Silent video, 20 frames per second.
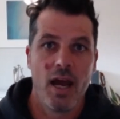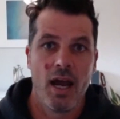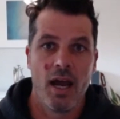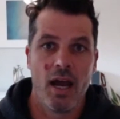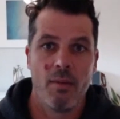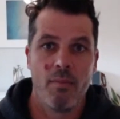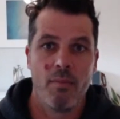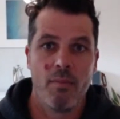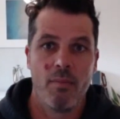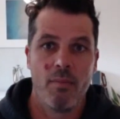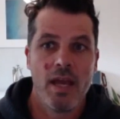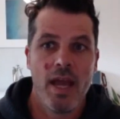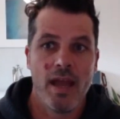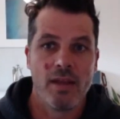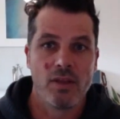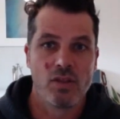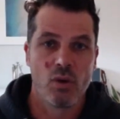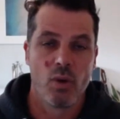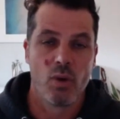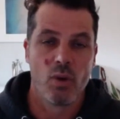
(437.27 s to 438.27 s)

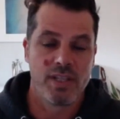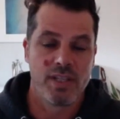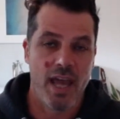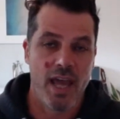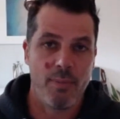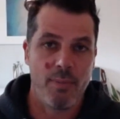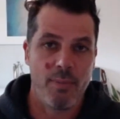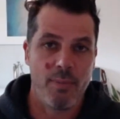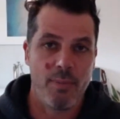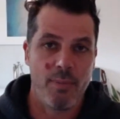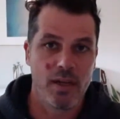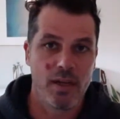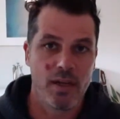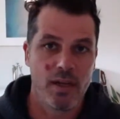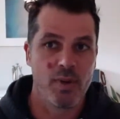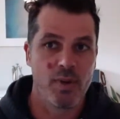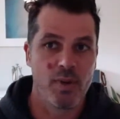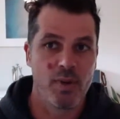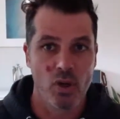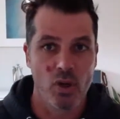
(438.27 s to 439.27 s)
And so what's happening
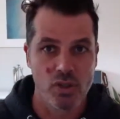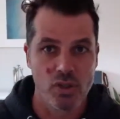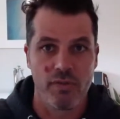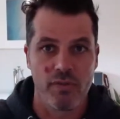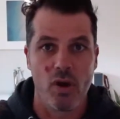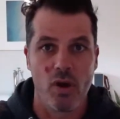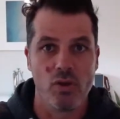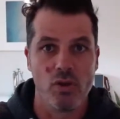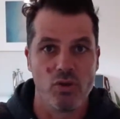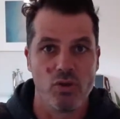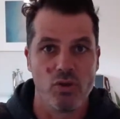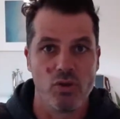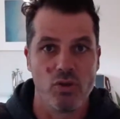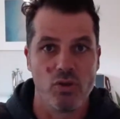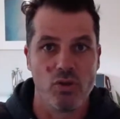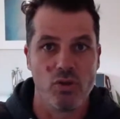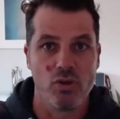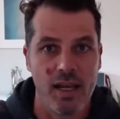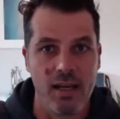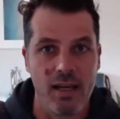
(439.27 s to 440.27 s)
is, because of those
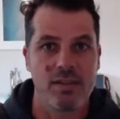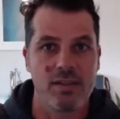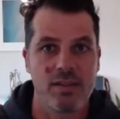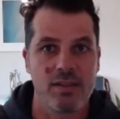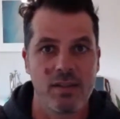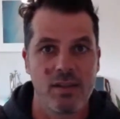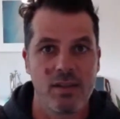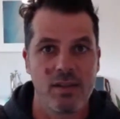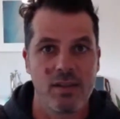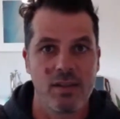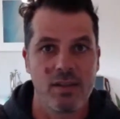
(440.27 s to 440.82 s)
resellers,